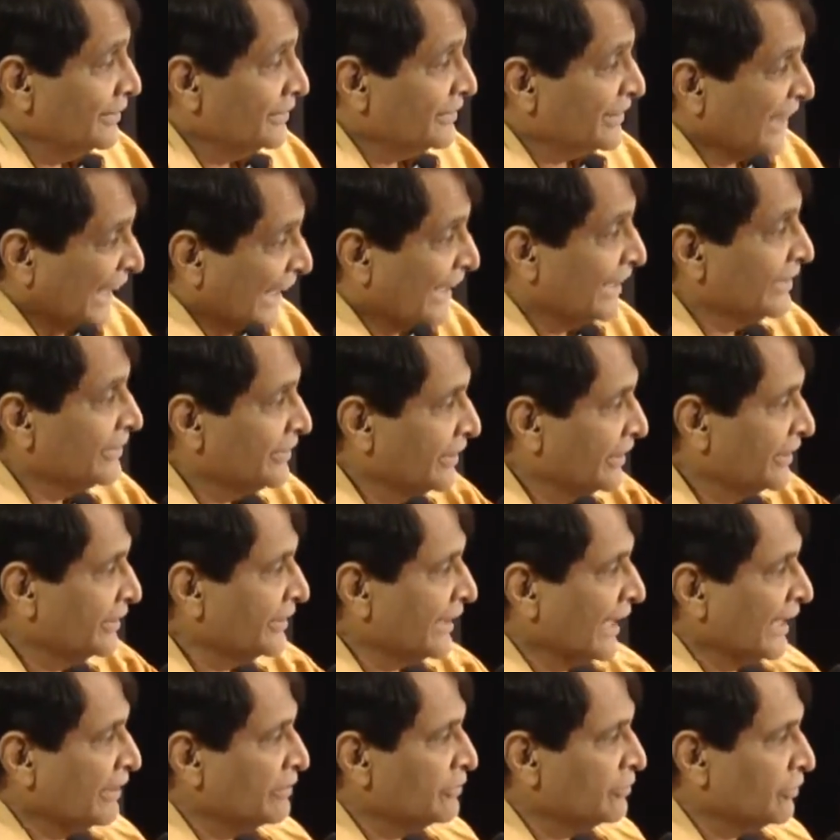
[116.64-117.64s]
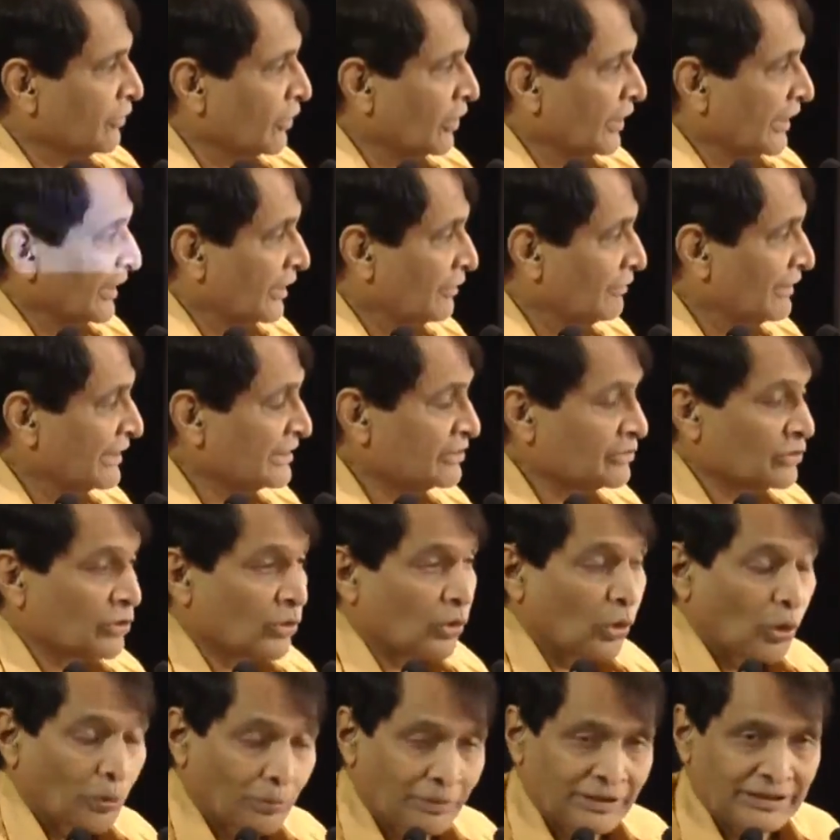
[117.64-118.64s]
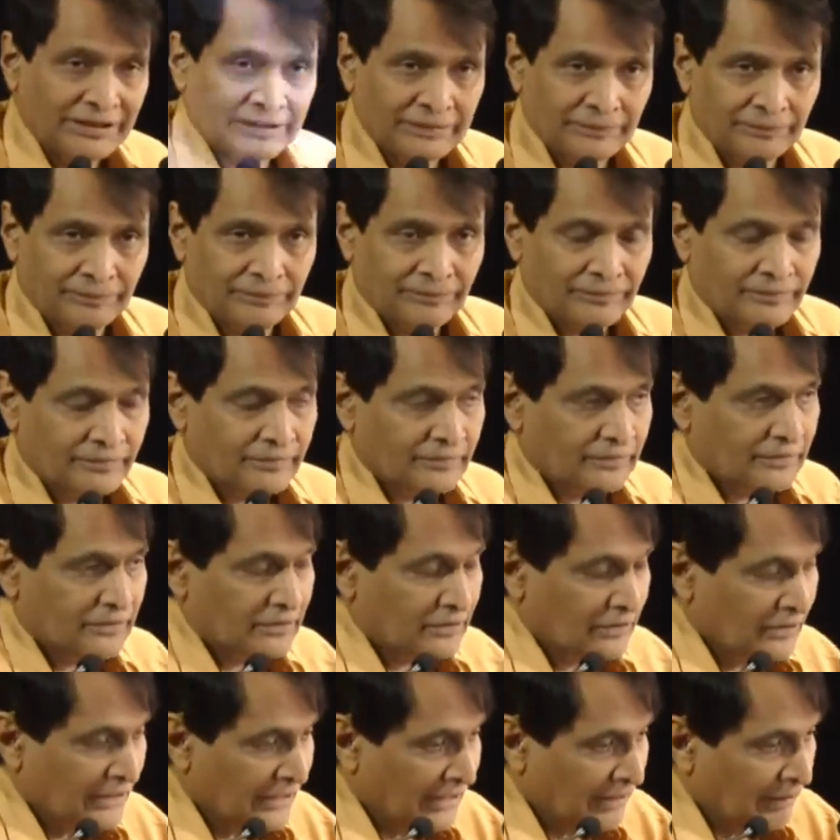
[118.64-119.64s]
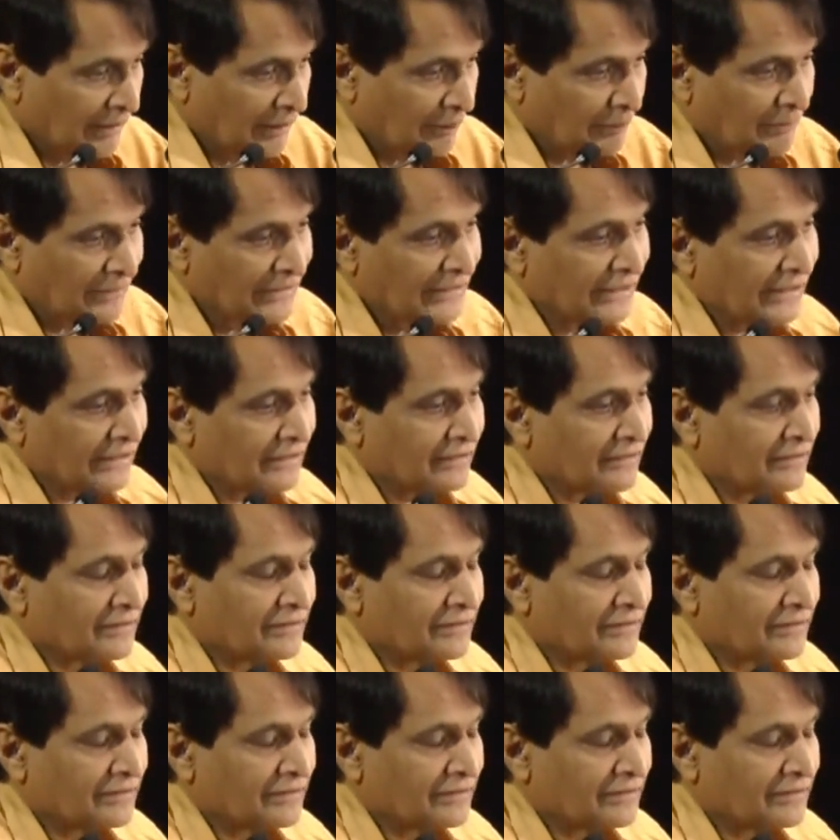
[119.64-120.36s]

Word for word: challenging times for railways globally. And I'm happy that